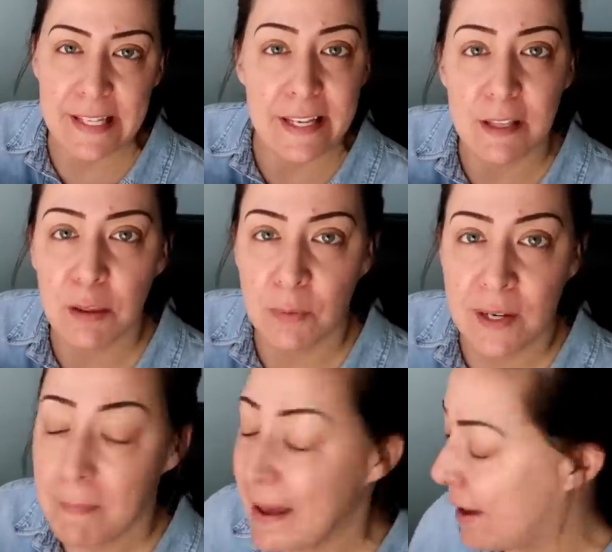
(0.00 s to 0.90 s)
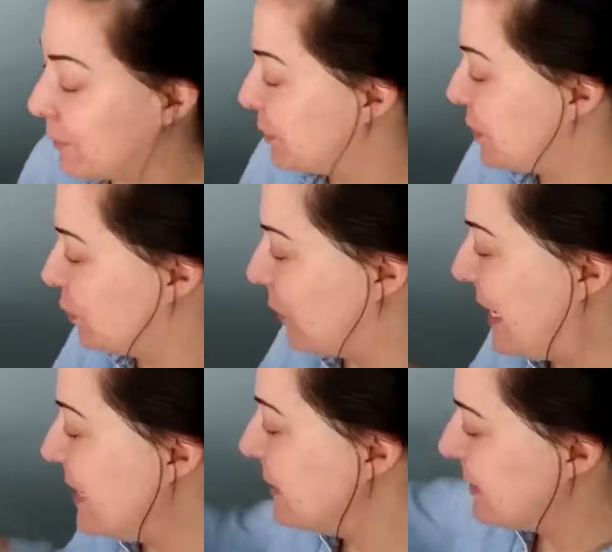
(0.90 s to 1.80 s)
the three pound
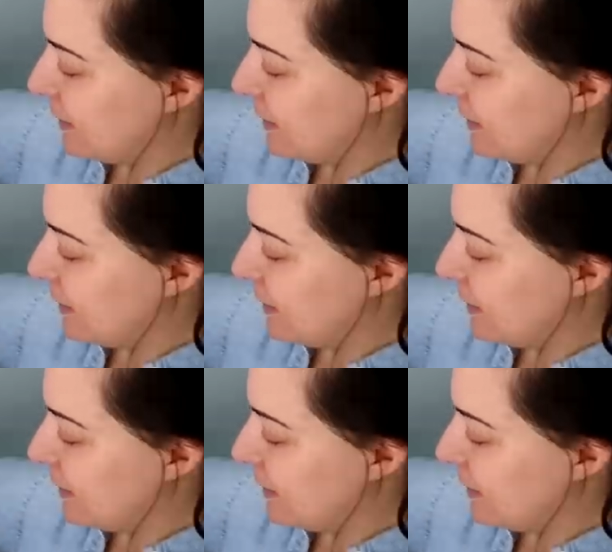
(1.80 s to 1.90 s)
rate.